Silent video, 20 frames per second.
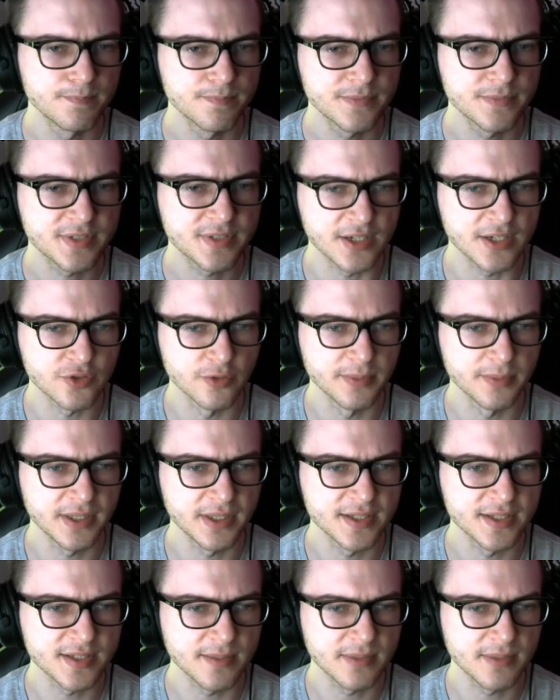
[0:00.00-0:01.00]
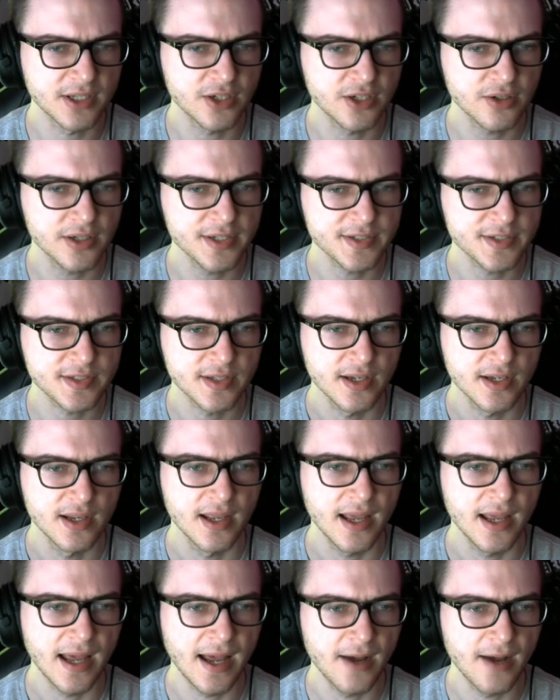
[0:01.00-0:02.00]
schedule, because I'm curious
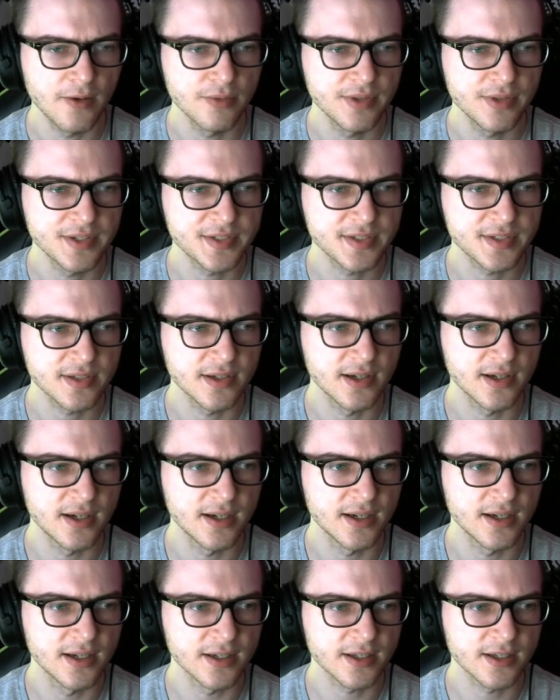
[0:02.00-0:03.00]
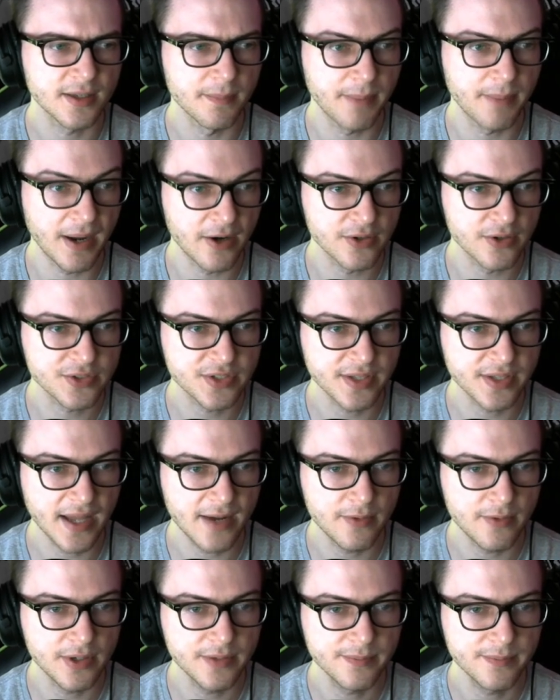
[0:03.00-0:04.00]
how this compares to
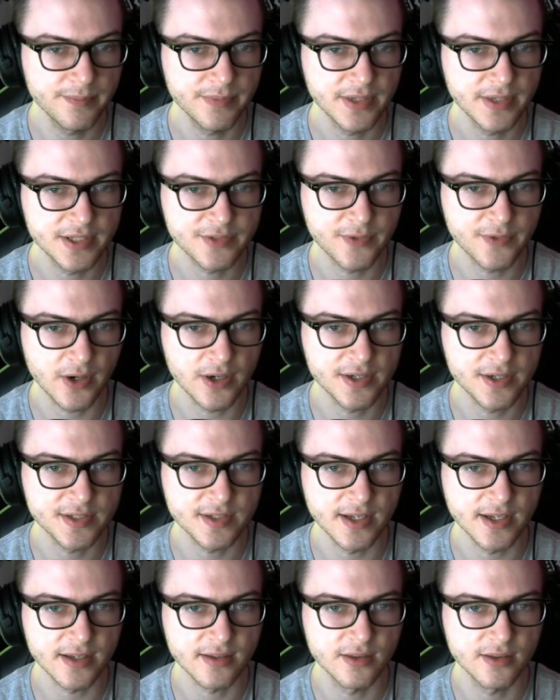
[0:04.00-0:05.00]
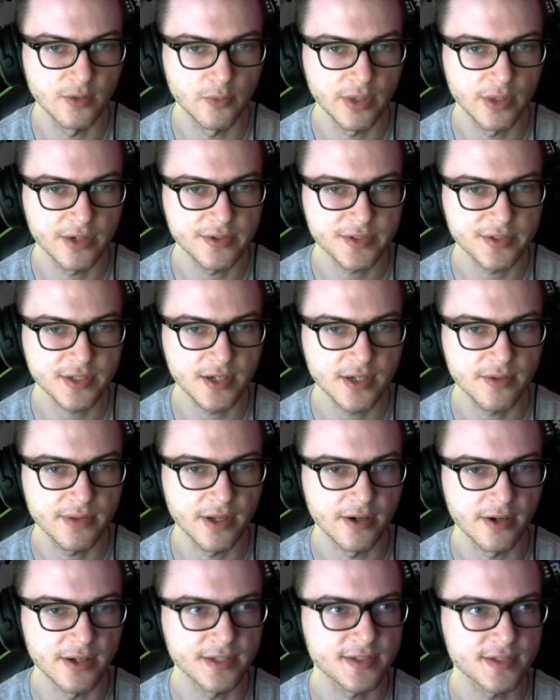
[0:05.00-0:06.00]
that one as far as like the winners go.
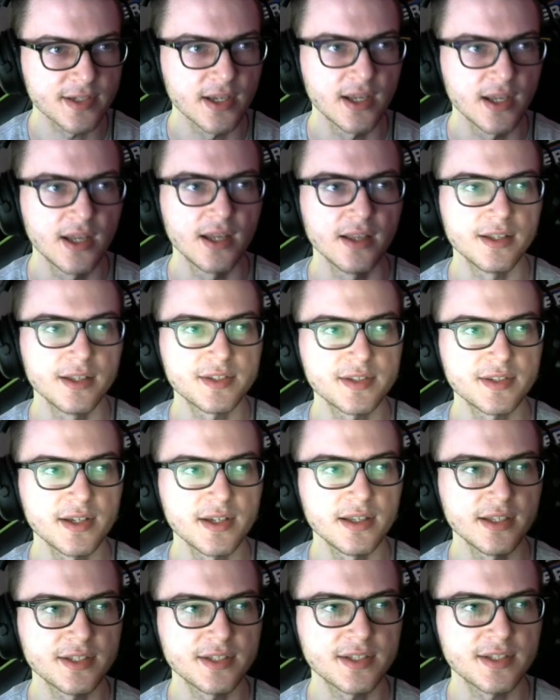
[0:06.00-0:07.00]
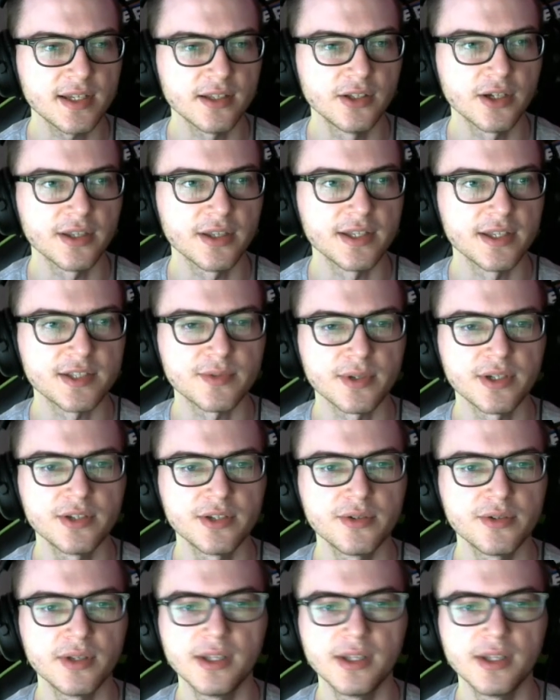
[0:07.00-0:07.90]
There it is. Let's take a look at this. We're gonna do a